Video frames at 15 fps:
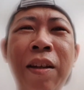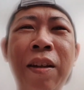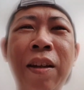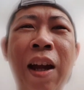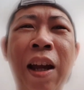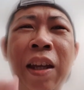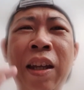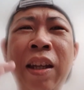
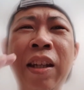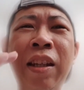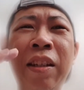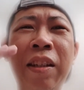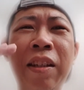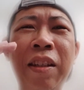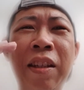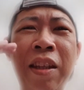uh,
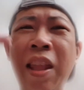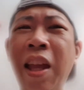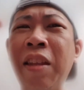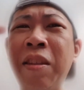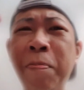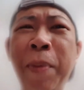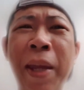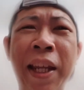it has
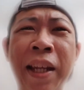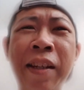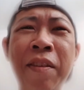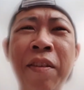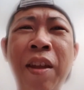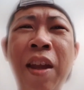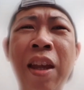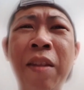peak
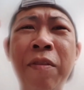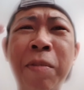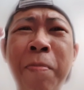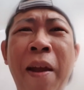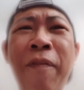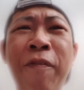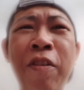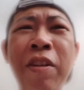uh,
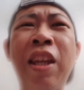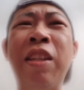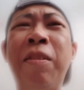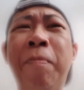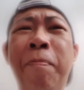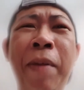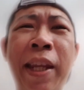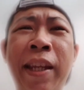smartphone has
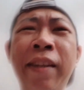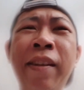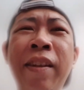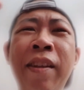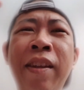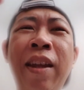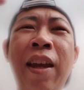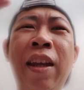peak
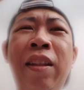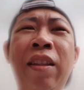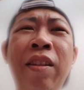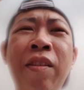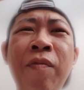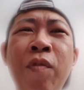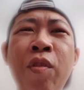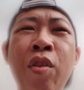at
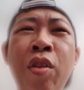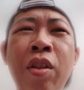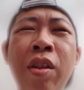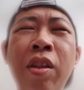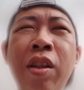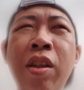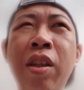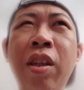
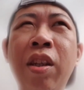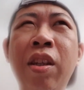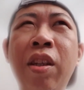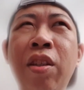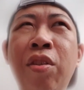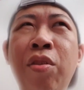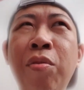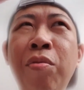
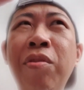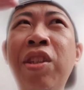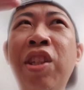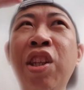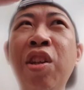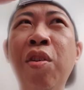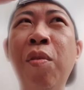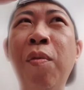
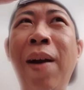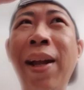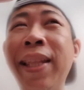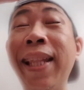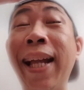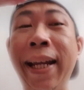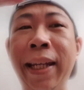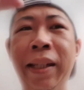
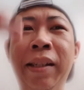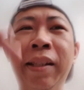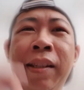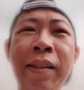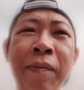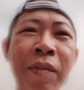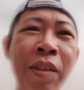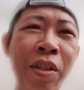2019
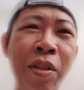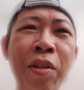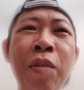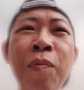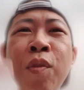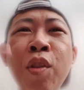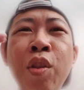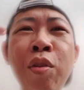so
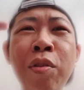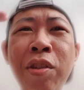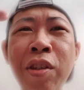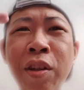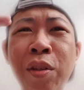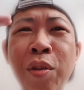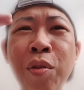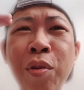
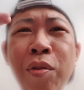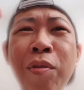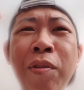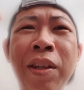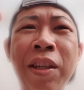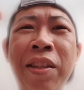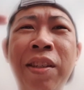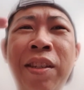2022
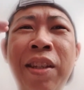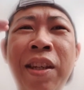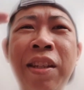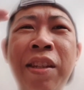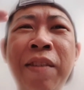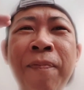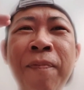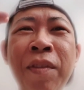is
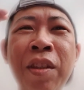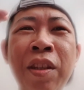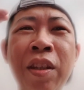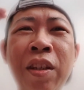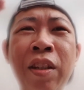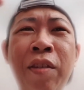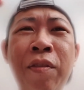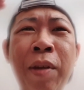just
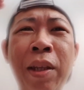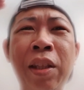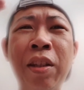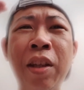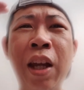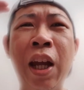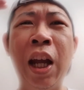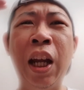quit
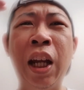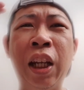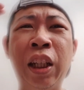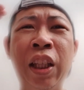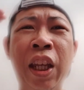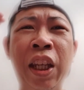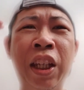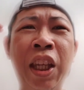uh,
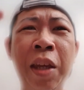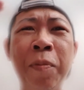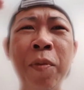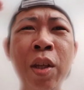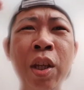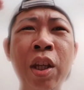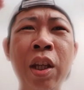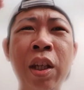they keep
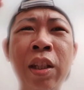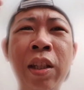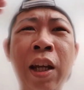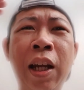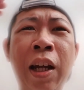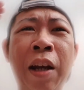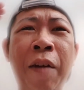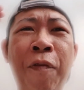
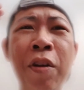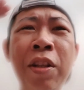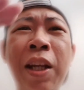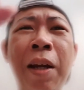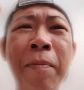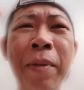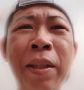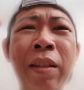the phone
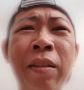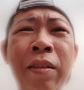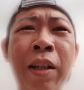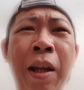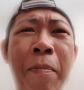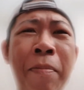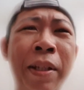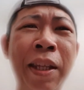
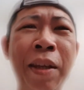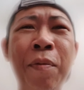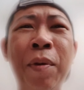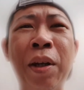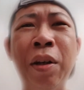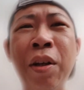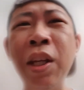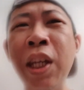company
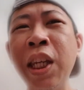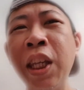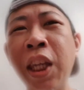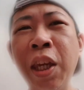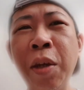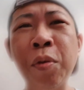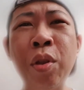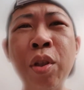will
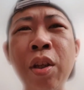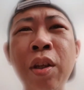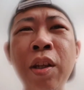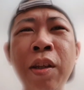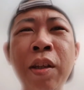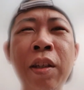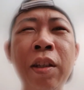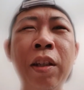keep
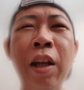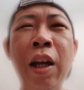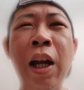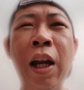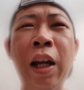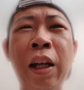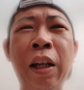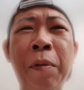
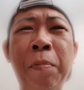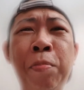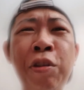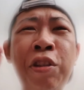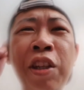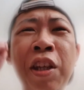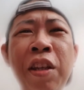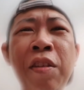uh,
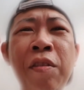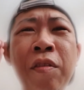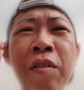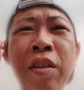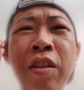pushing